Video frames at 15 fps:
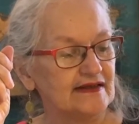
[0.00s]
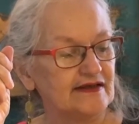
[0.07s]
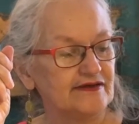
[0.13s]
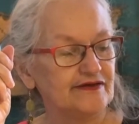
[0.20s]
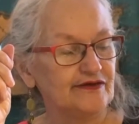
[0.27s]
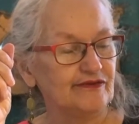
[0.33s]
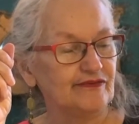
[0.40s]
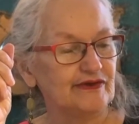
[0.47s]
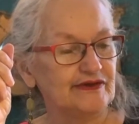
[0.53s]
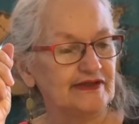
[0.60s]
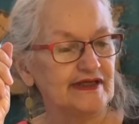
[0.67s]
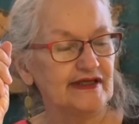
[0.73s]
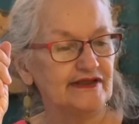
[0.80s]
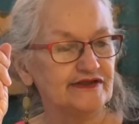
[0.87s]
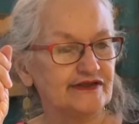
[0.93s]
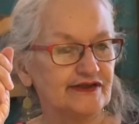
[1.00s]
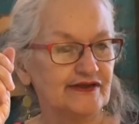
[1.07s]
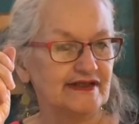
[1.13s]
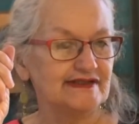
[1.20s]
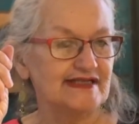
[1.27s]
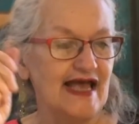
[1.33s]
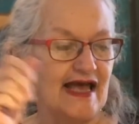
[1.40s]
You will need your
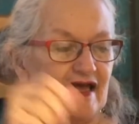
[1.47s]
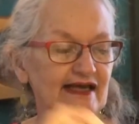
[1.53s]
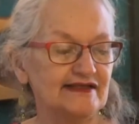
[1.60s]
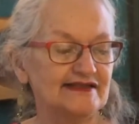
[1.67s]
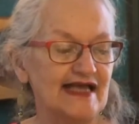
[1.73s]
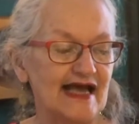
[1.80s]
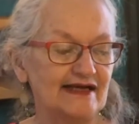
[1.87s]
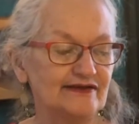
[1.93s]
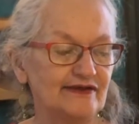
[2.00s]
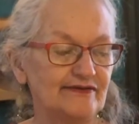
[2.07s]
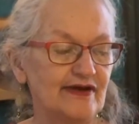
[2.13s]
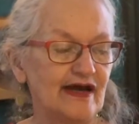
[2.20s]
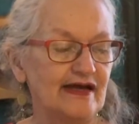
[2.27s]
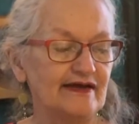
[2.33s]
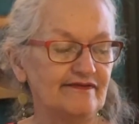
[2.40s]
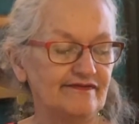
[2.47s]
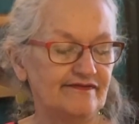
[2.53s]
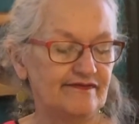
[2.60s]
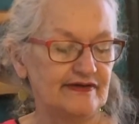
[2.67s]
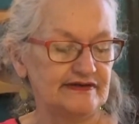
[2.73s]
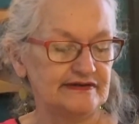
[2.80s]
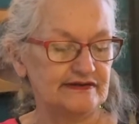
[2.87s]
X-Acto knife
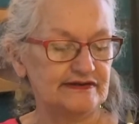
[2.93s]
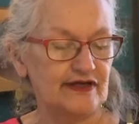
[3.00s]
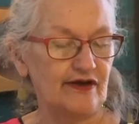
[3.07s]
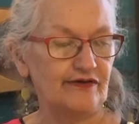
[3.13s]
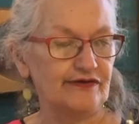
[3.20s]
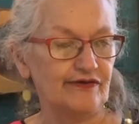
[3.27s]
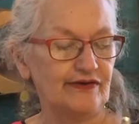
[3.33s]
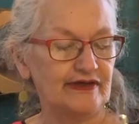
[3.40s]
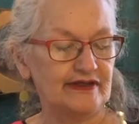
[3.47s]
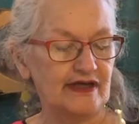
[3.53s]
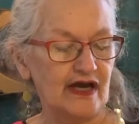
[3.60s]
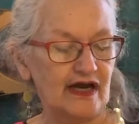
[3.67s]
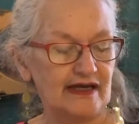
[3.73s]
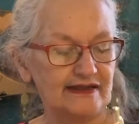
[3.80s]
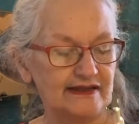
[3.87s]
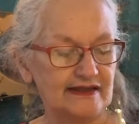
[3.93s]
so you can cut